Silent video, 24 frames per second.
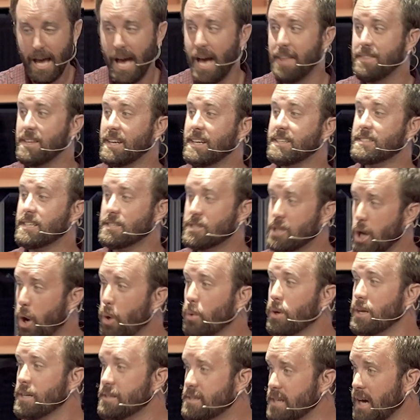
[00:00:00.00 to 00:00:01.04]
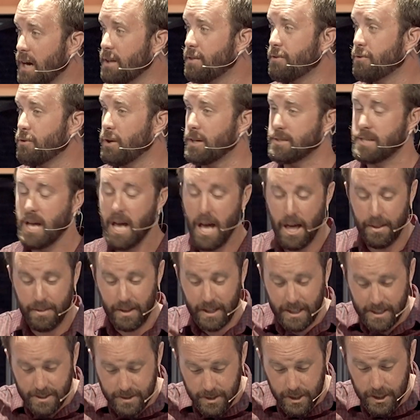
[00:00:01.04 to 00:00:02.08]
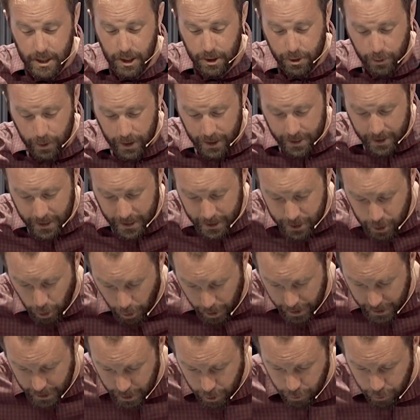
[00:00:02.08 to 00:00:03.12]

and then his atoning death for us. These three, three things are in